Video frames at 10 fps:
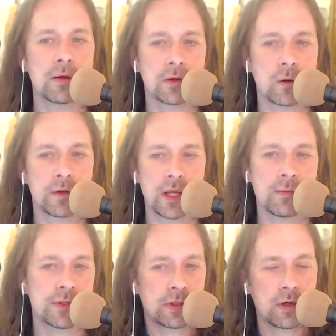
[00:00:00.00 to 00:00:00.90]
And the core theme
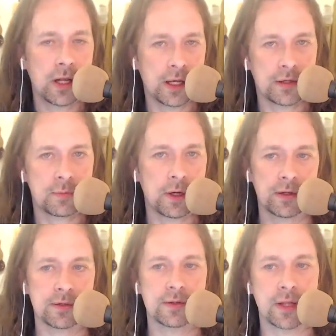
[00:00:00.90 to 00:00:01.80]
is learning
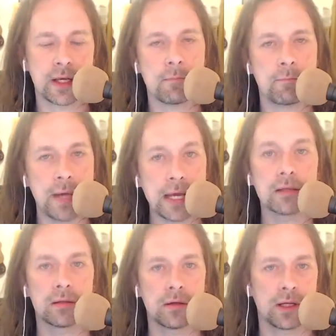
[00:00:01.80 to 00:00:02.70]
experiences, like a big
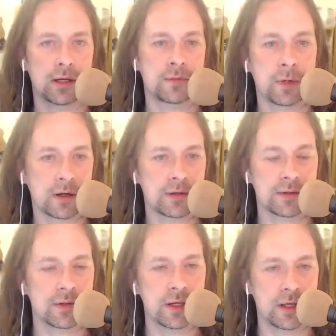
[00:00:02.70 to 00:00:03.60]
learning
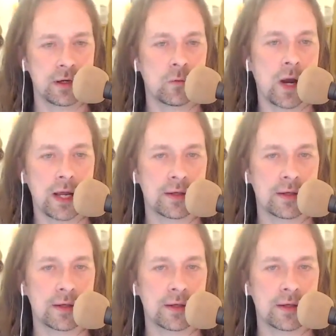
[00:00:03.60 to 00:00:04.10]
experience in, in a way,